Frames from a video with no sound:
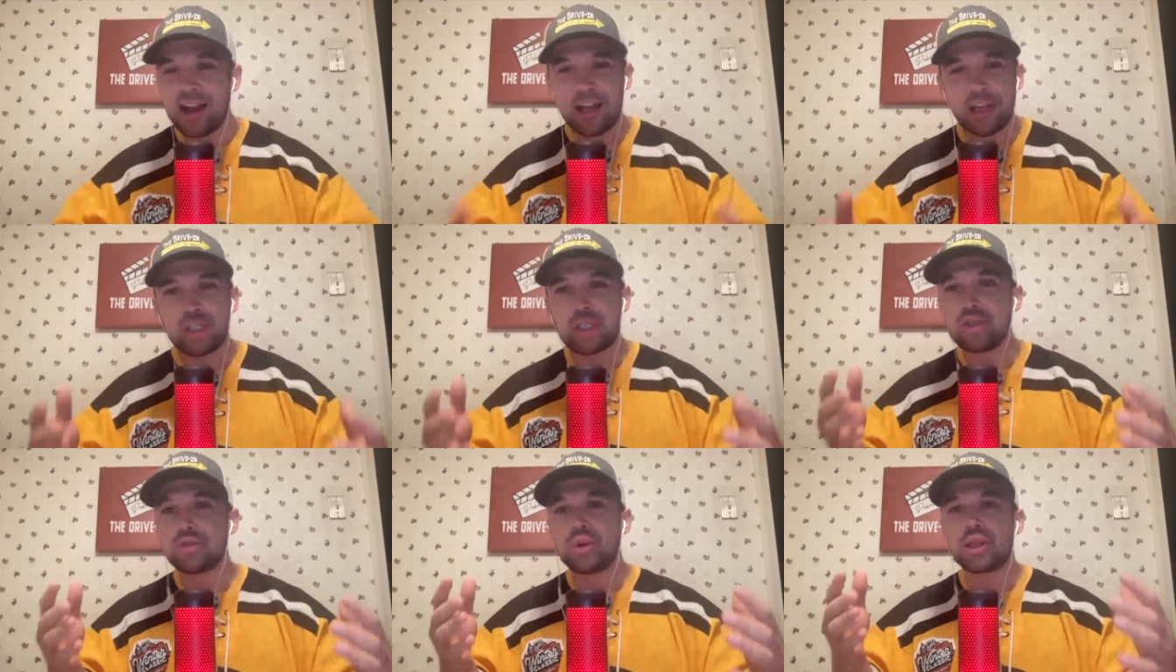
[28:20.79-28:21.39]

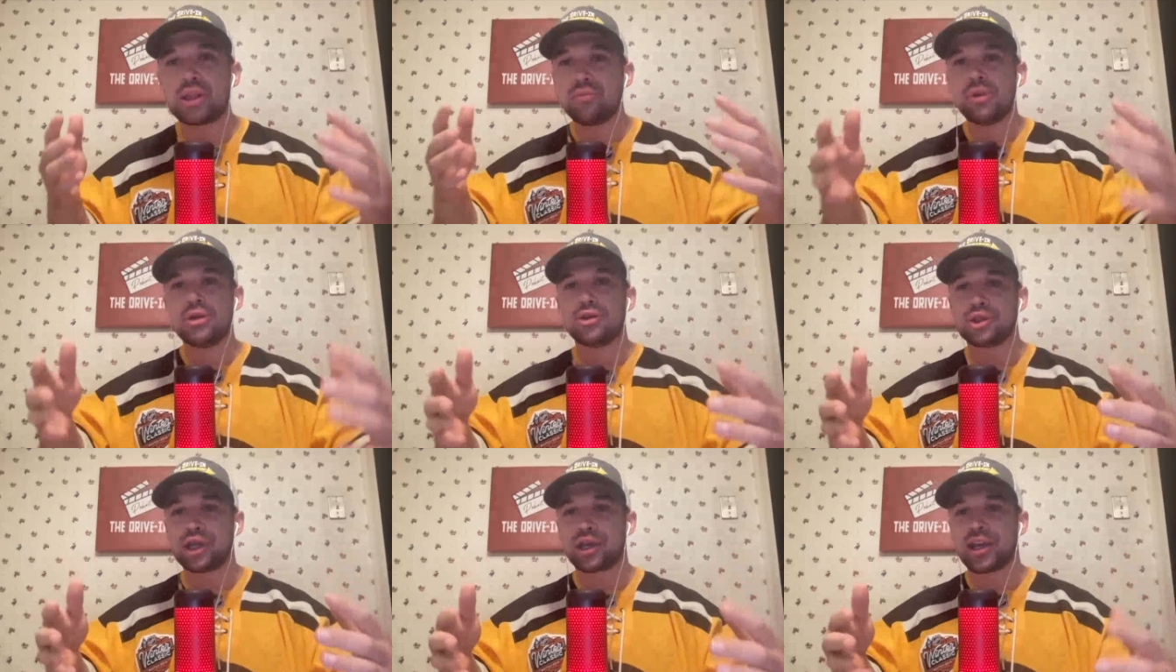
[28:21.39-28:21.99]
issues with the
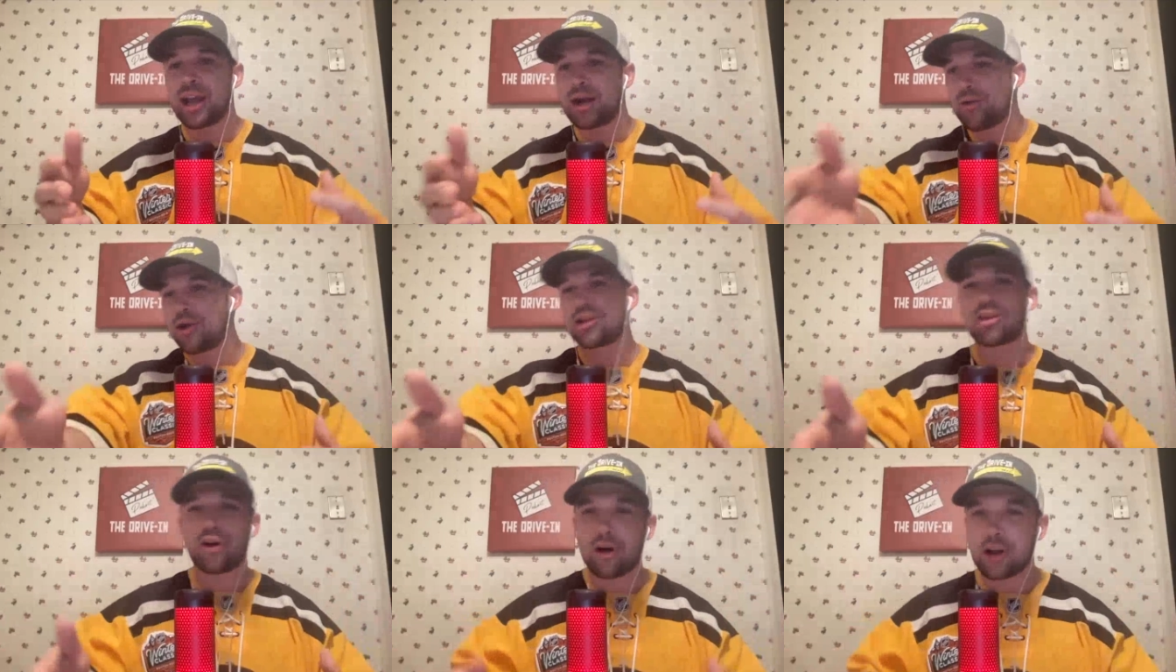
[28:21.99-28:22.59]
music, and I
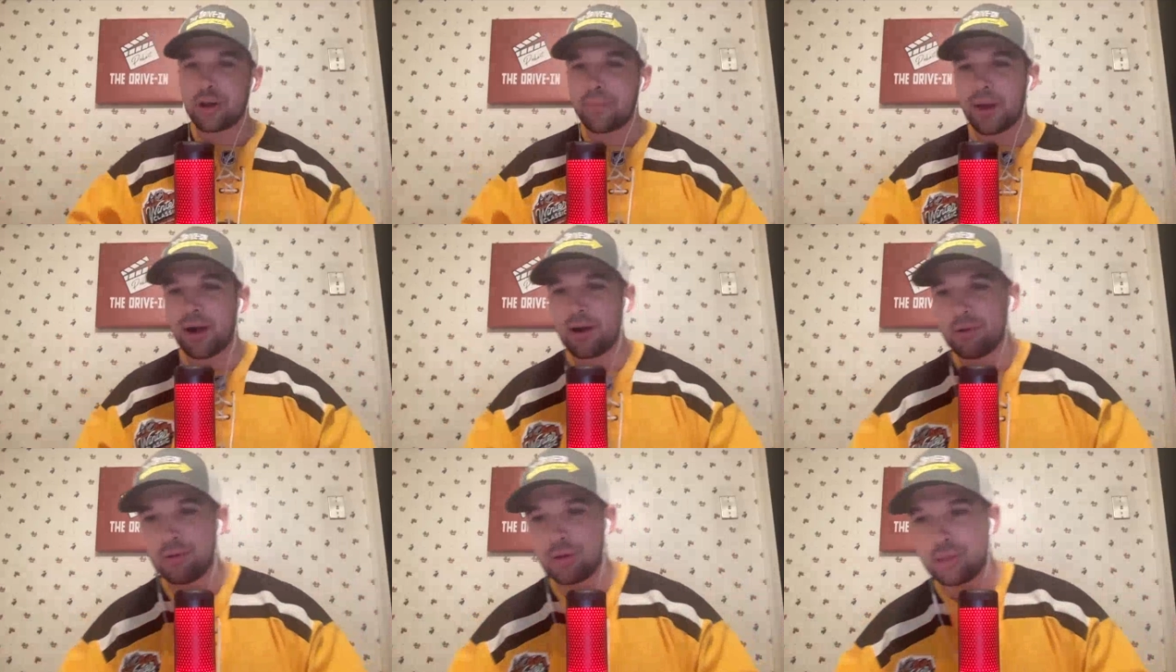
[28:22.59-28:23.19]
want to talk
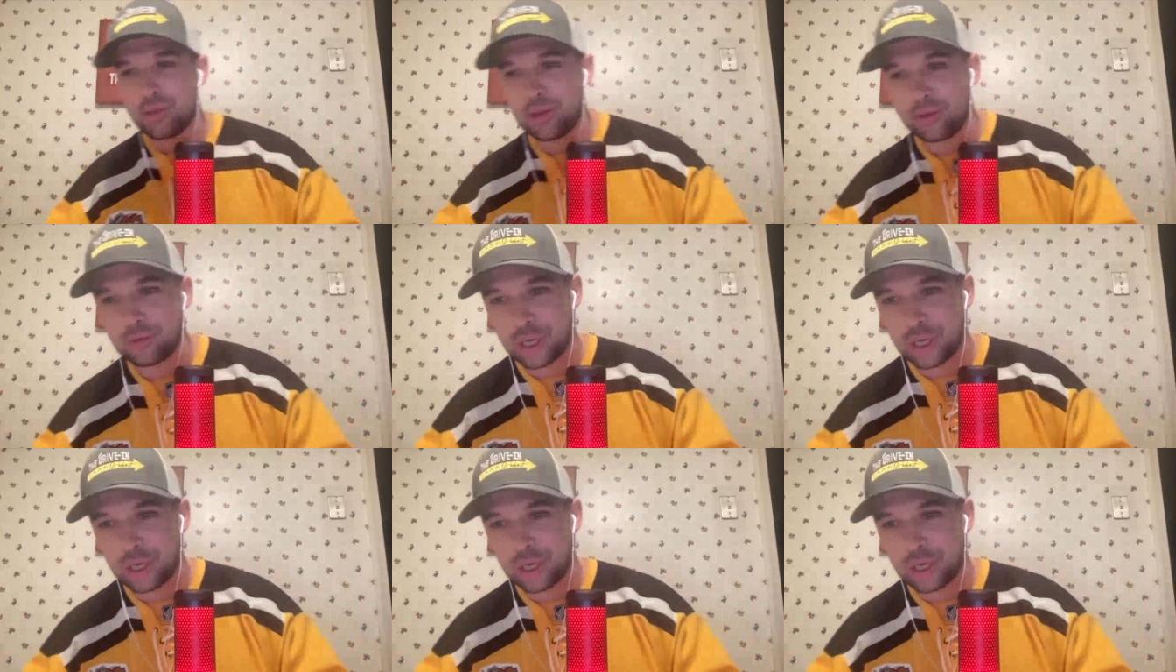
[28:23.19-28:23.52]
about it with you,